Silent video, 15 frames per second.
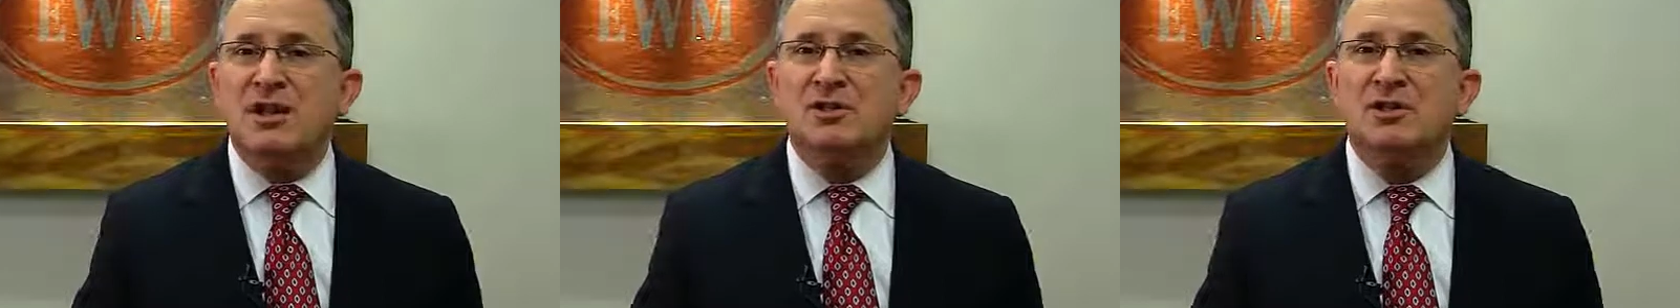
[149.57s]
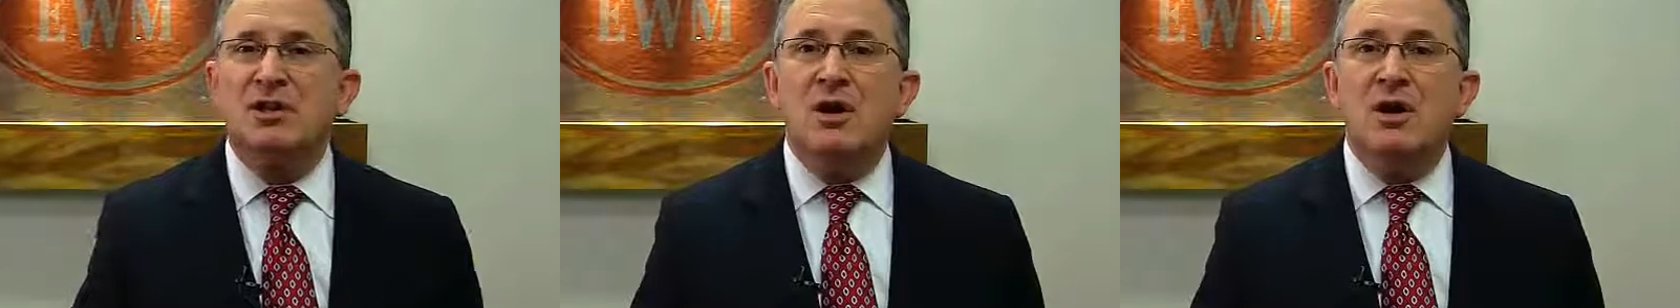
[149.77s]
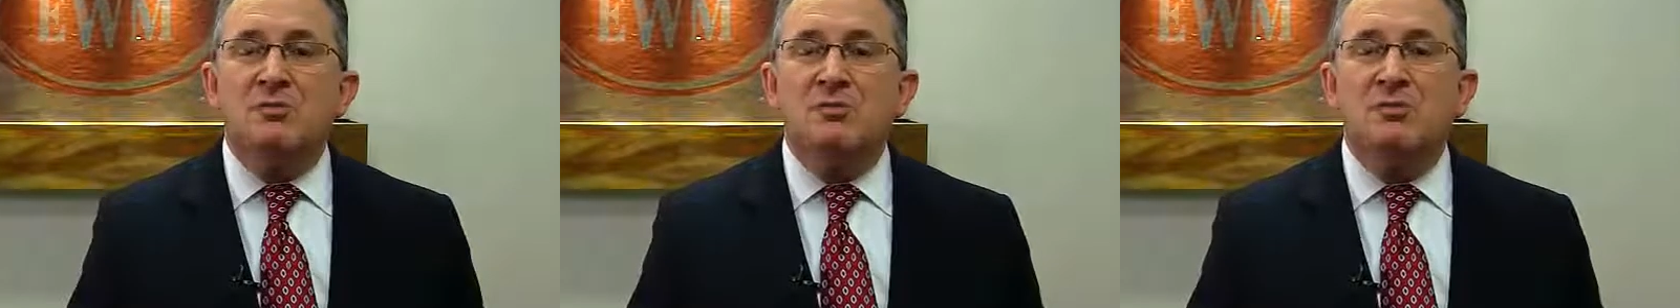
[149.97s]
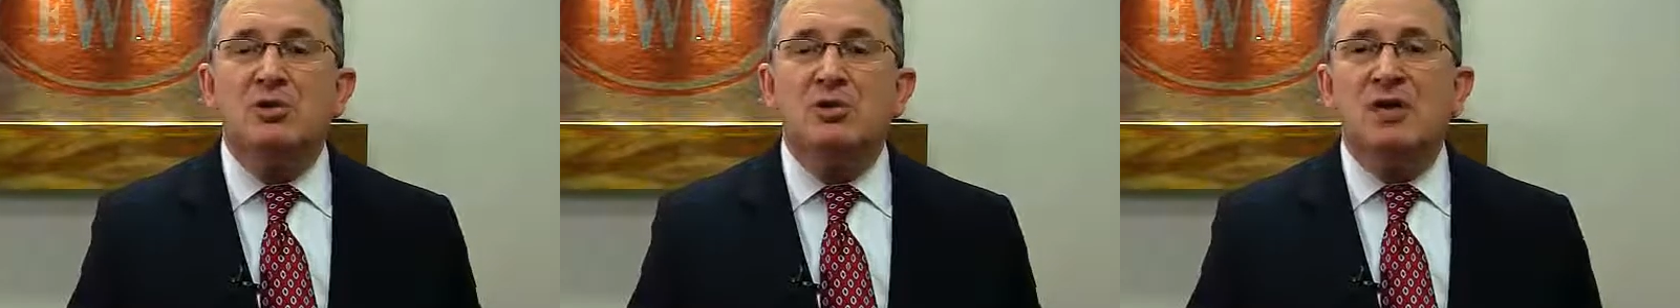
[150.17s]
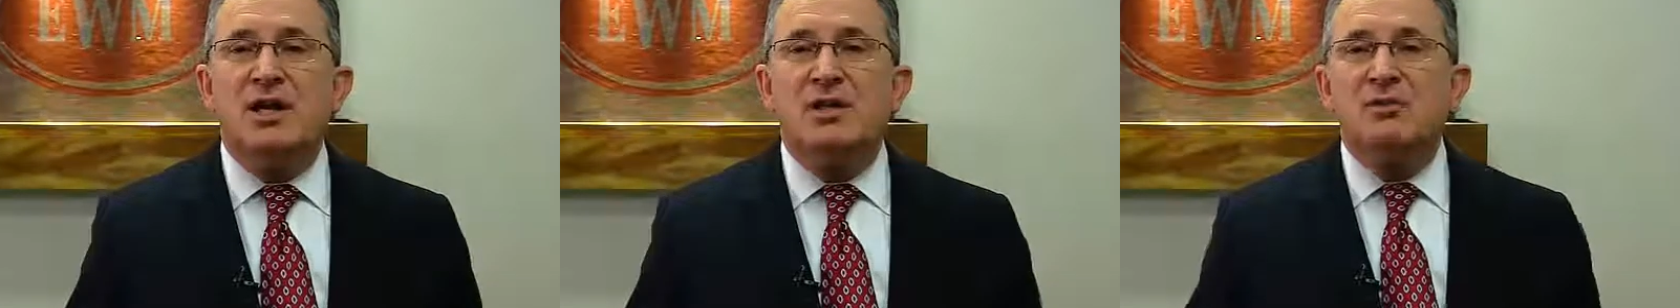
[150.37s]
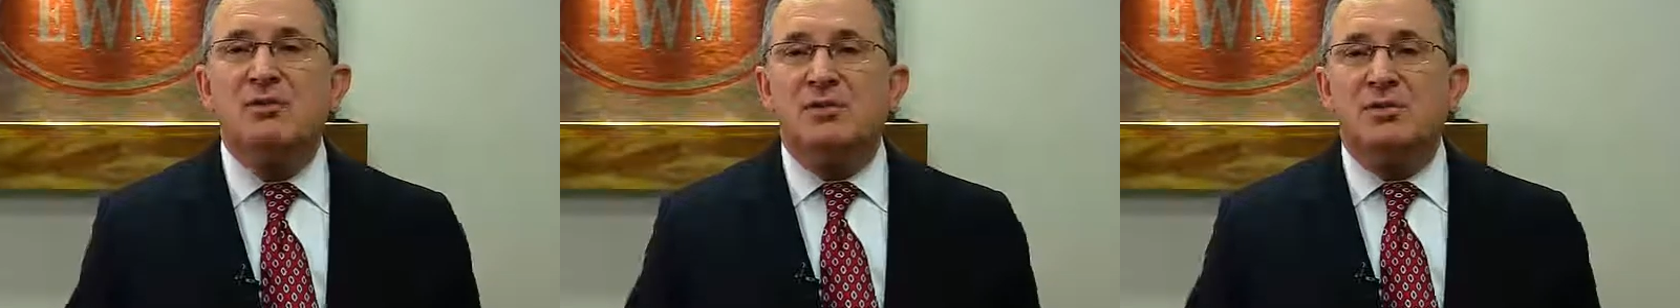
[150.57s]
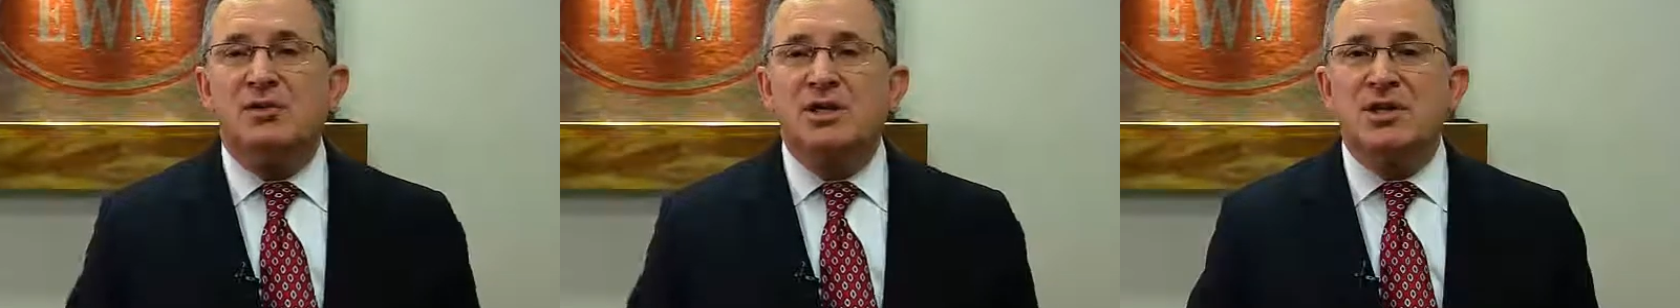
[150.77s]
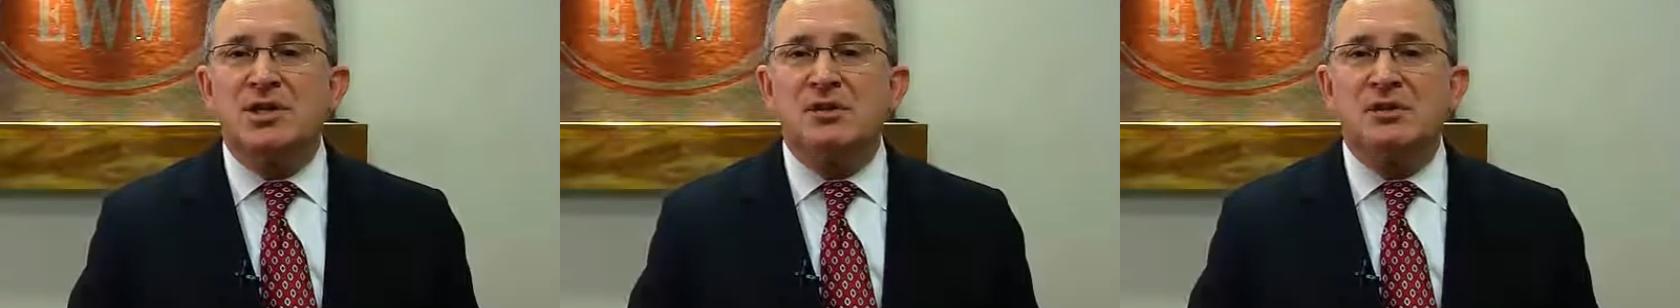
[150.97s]
/ potential
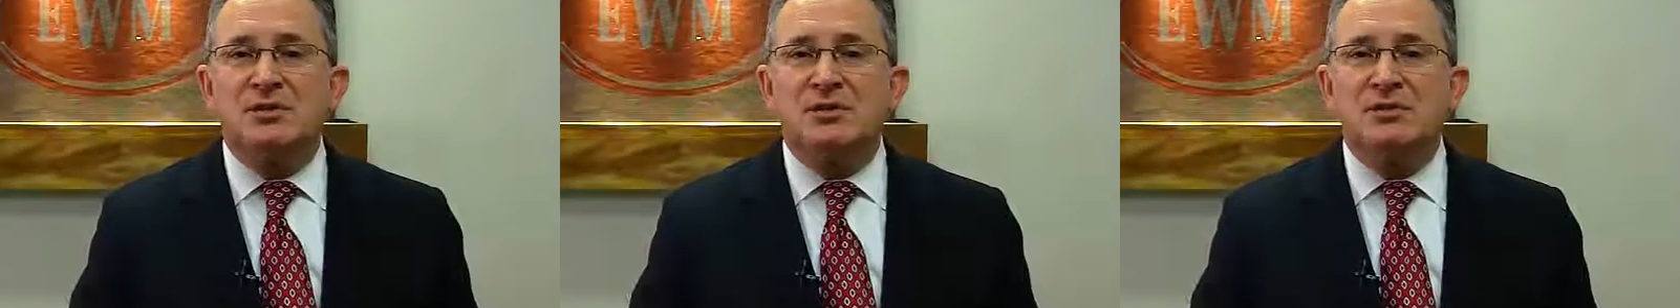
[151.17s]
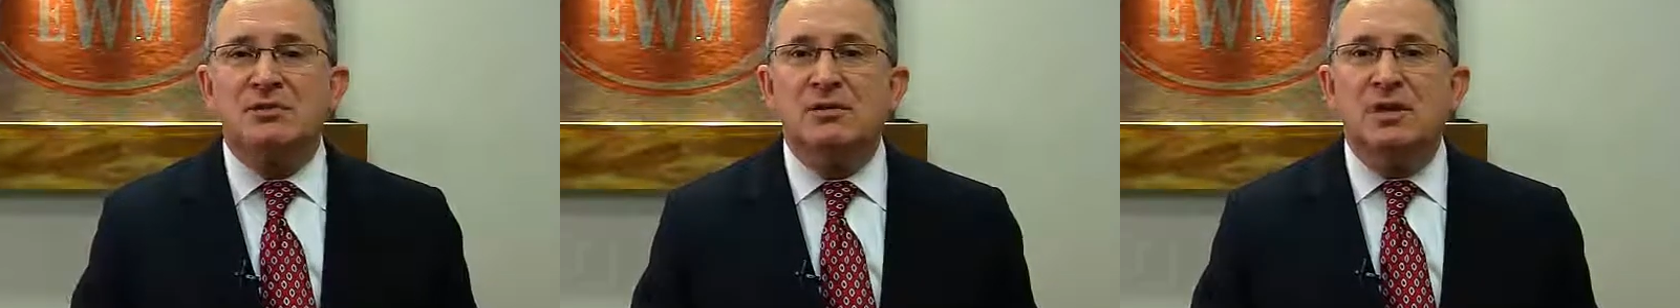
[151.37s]
recession.